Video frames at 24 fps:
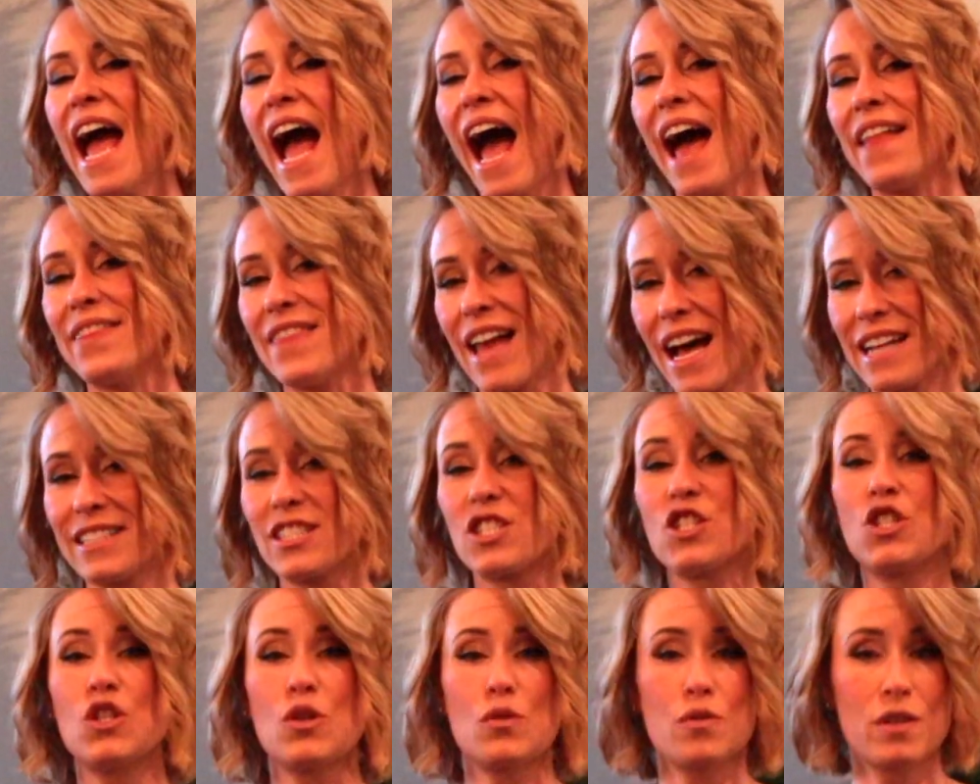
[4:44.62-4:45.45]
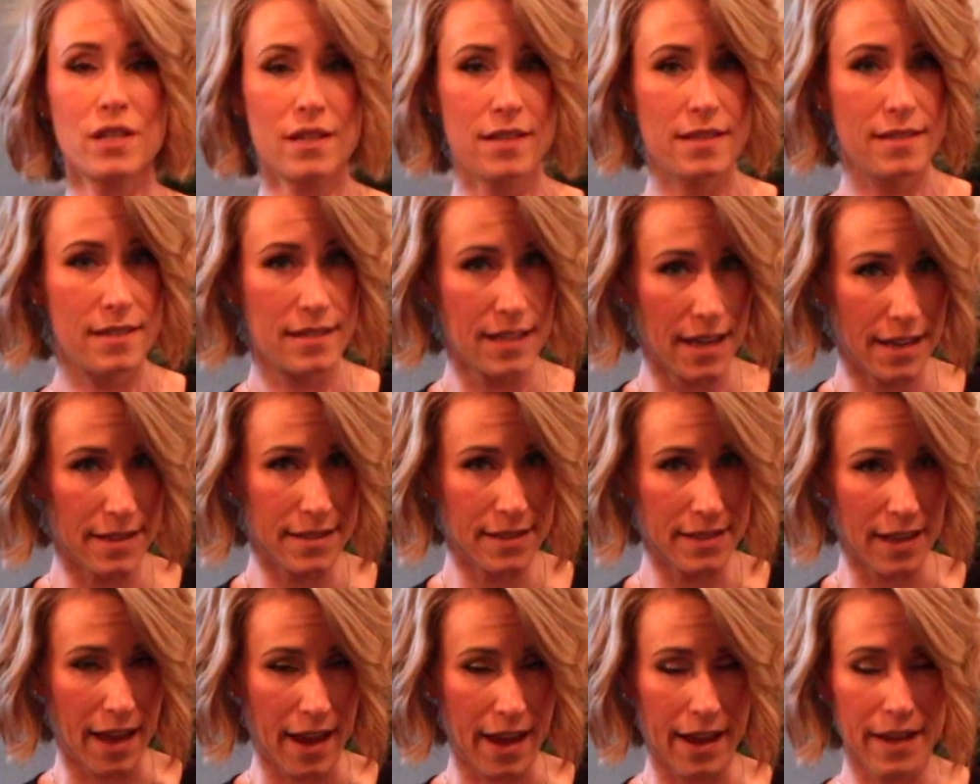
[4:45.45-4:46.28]
and that's due to the
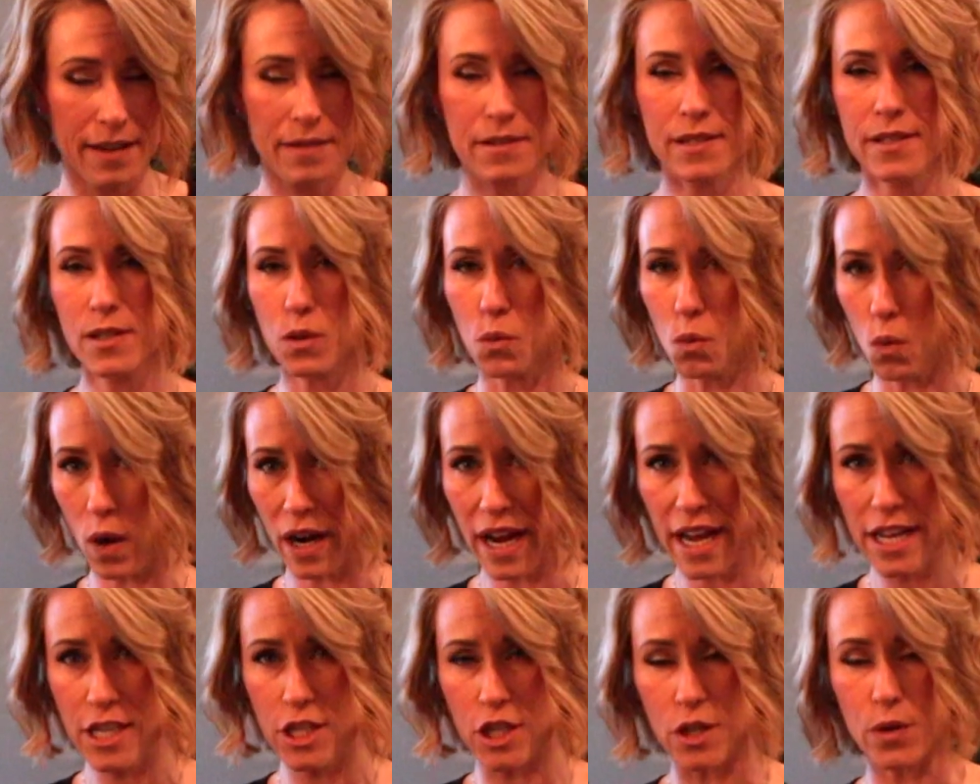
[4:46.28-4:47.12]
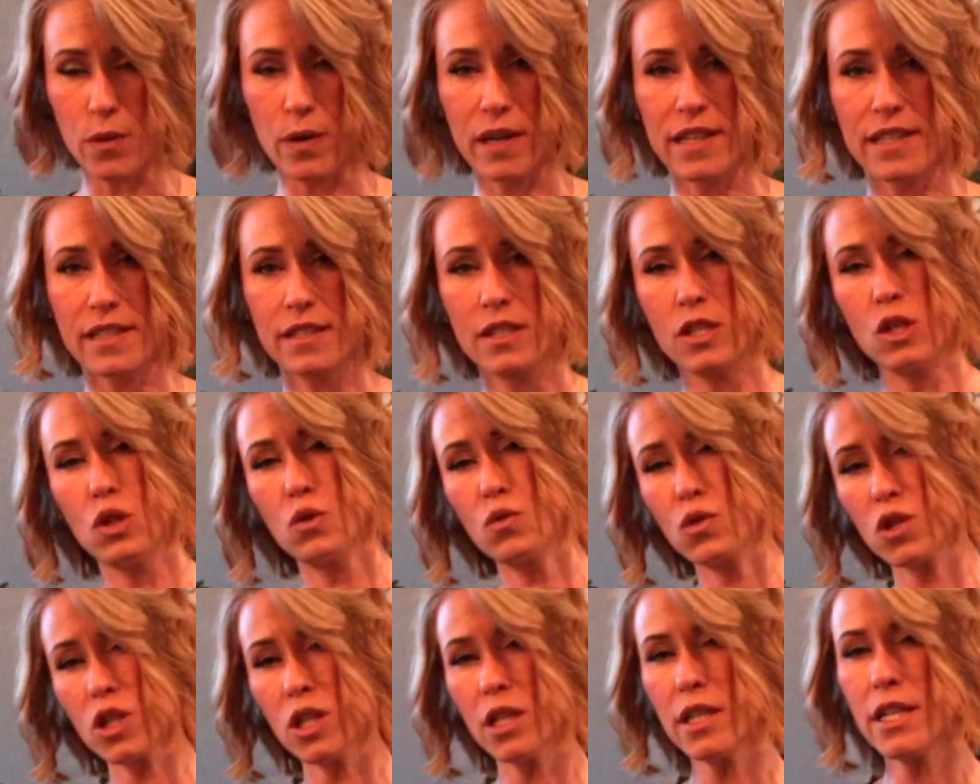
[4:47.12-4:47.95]
zigzag. So what I do is
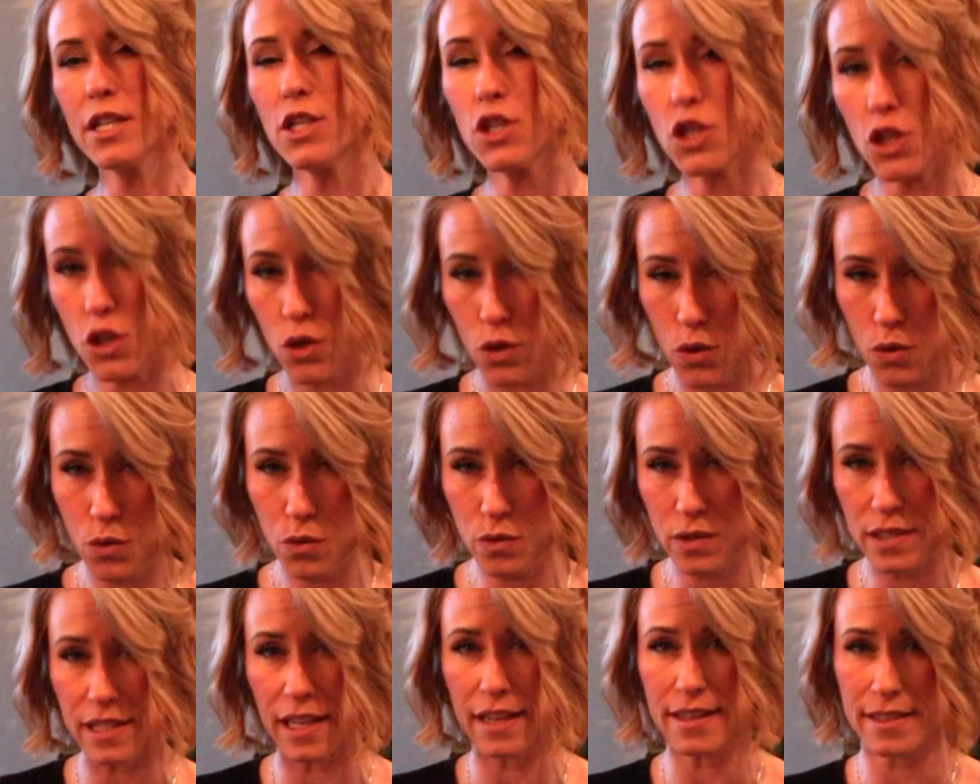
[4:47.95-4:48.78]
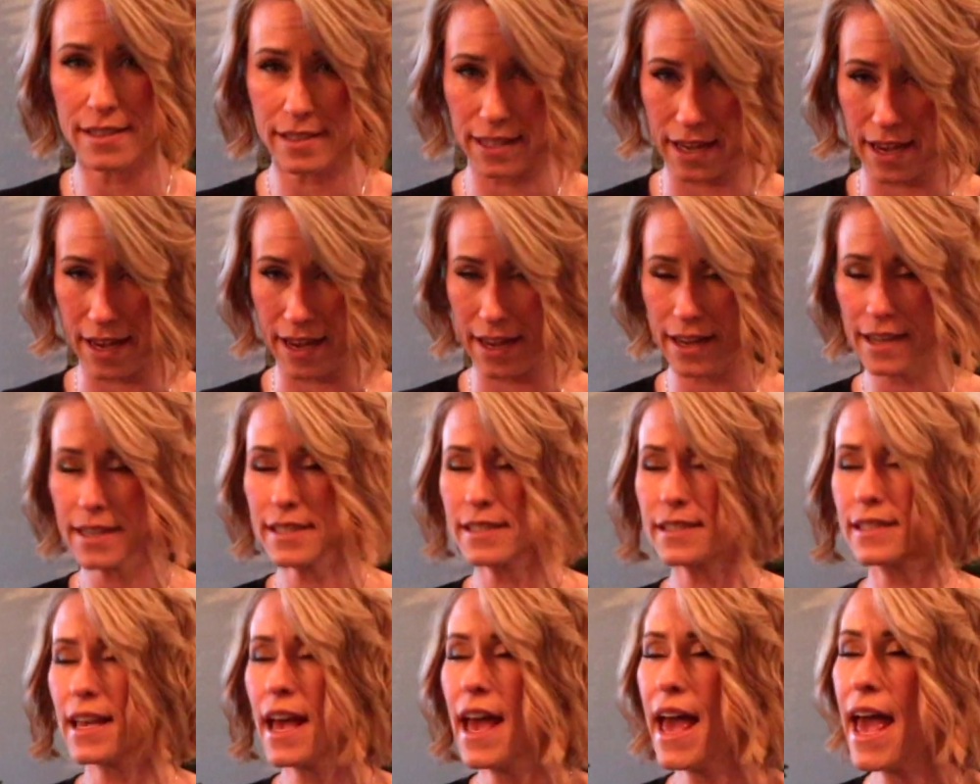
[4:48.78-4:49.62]
usually two
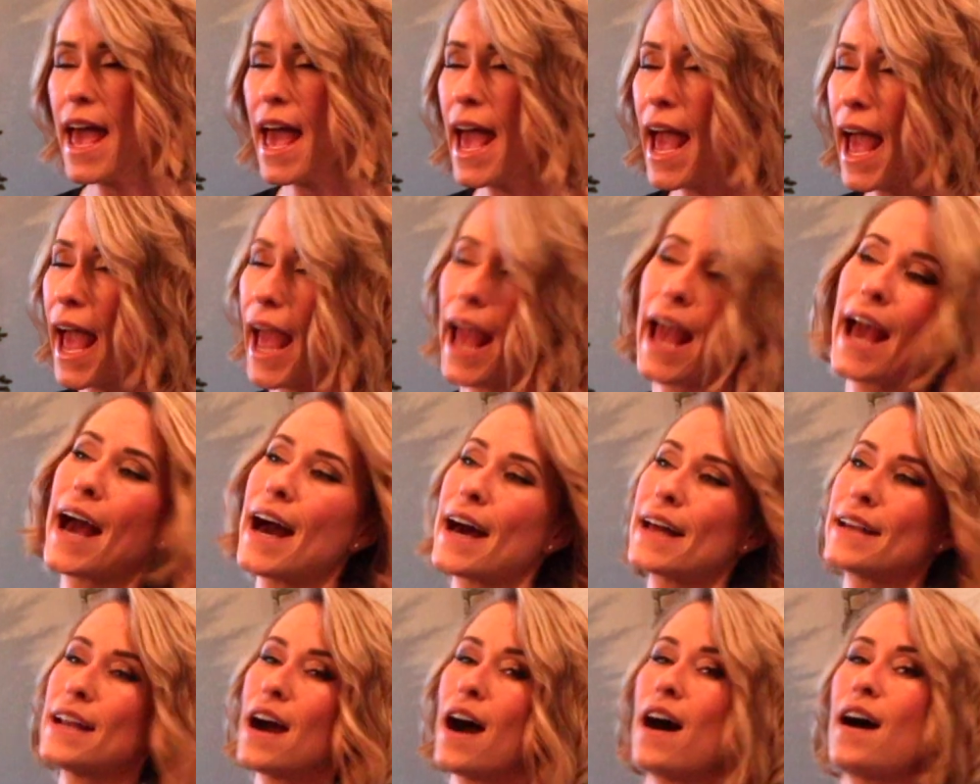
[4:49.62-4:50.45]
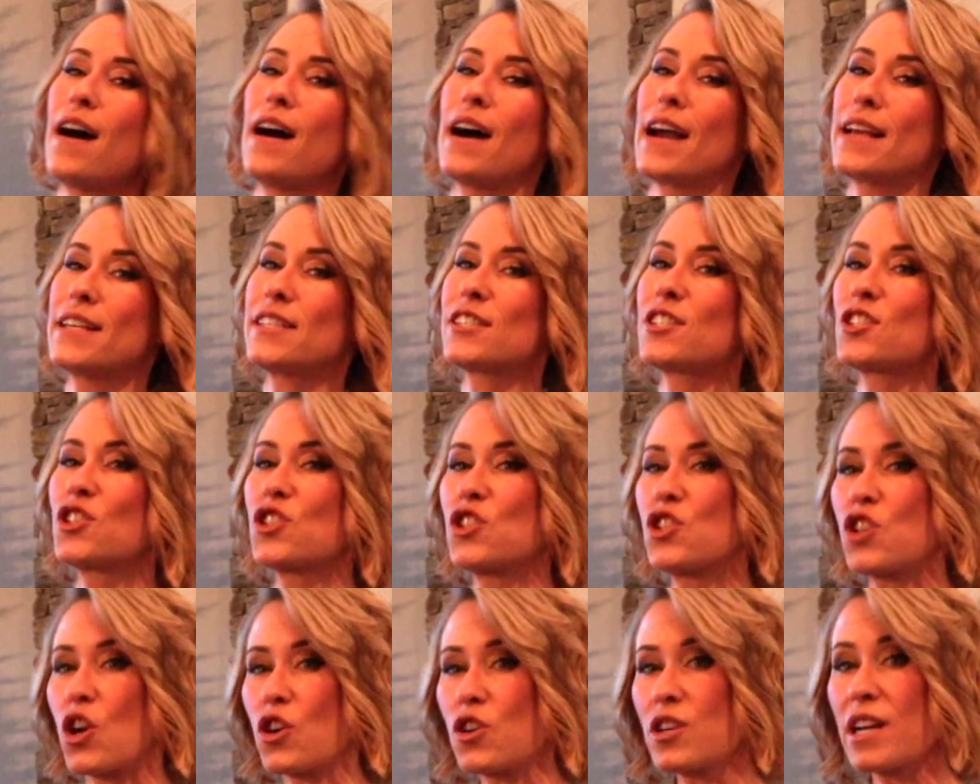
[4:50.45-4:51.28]
zigzags, and I
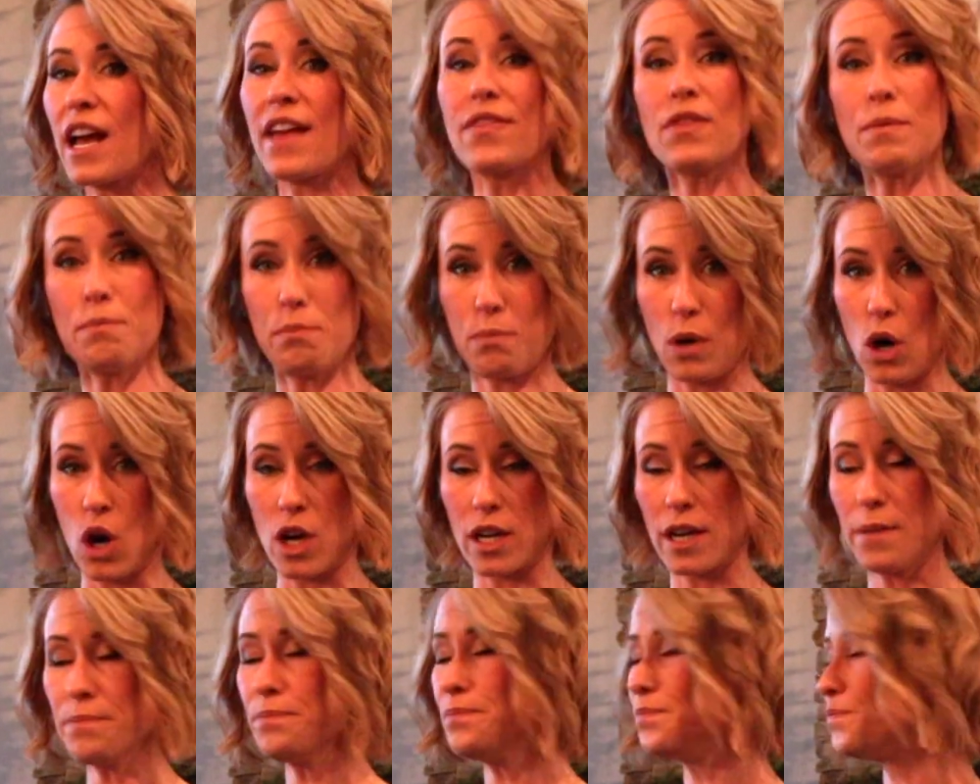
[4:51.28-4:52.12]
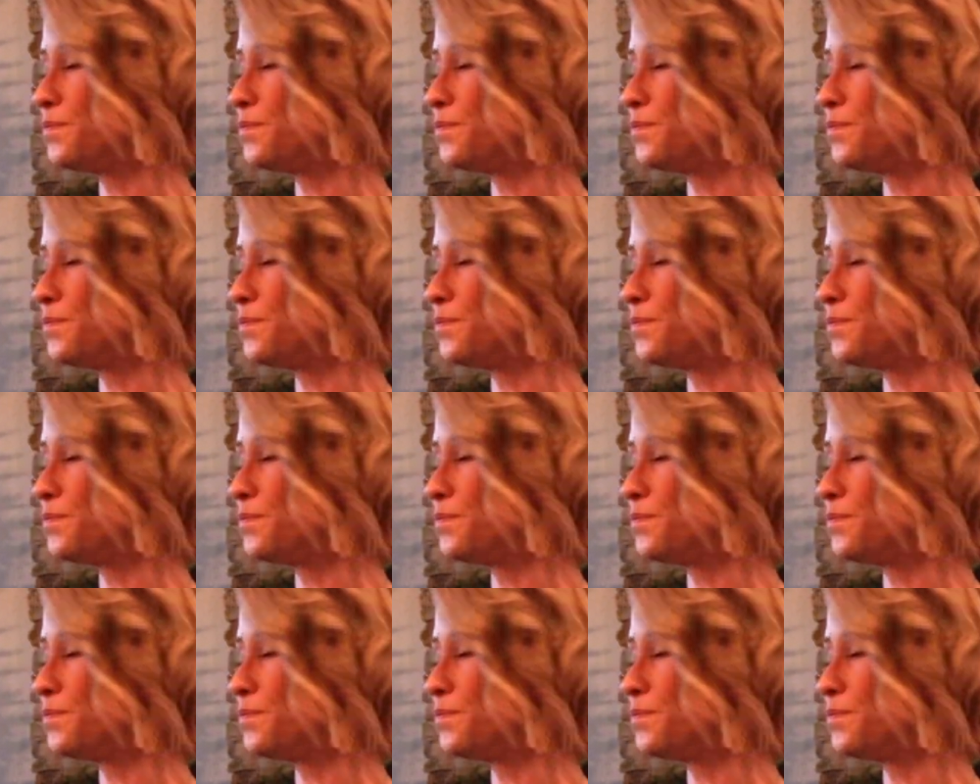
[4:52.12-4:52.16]
start at the bottom